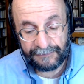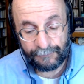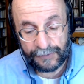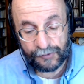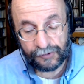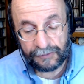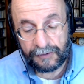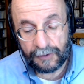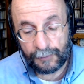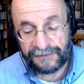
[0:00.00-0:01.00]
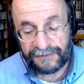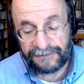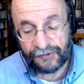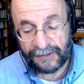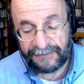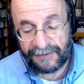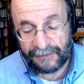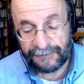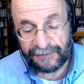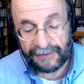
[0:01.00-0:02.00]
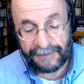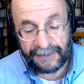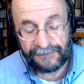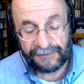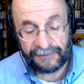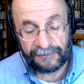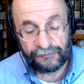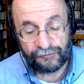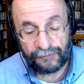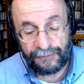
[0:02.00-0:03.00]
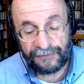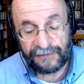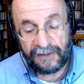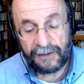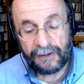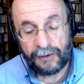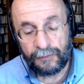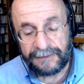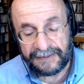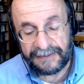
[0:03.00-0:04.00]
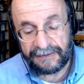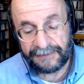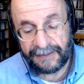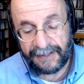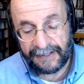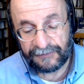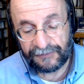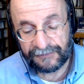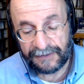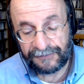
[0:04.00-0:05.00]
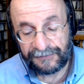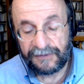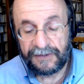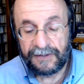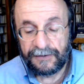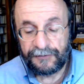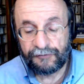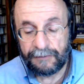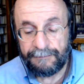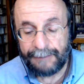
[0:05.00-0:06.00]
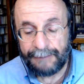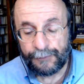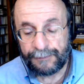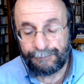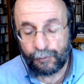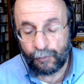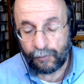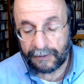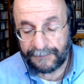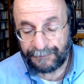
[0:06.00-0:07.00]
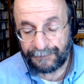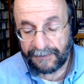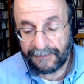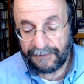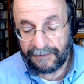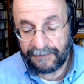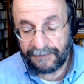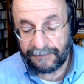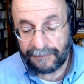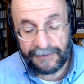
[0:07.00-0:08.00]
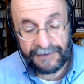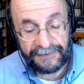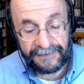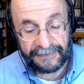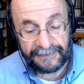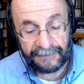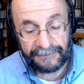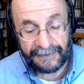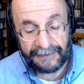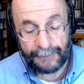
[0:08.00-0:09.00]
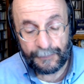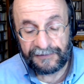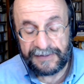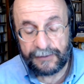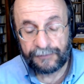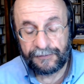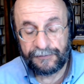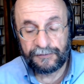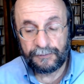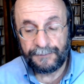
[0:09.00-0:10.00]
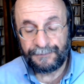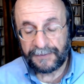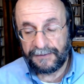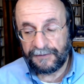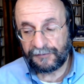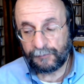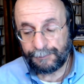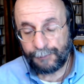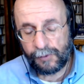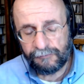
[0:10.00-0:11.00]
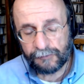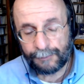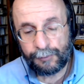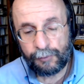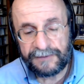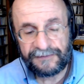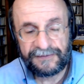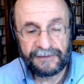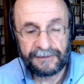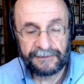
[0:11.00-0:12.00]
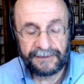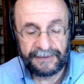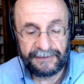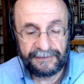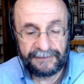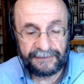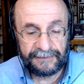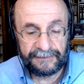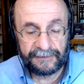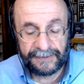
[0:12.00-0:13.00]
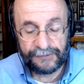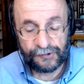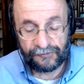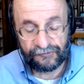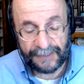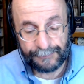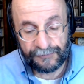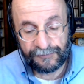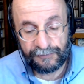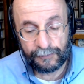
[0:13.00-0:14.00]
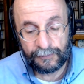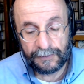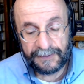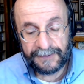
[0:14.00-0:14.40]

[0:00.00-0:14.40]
we should go to the Gentiles and they to the Jews. Only they asked us to remember the poor, the very thing that I was eager to do. So what Paul reports here in Galatians chapter 2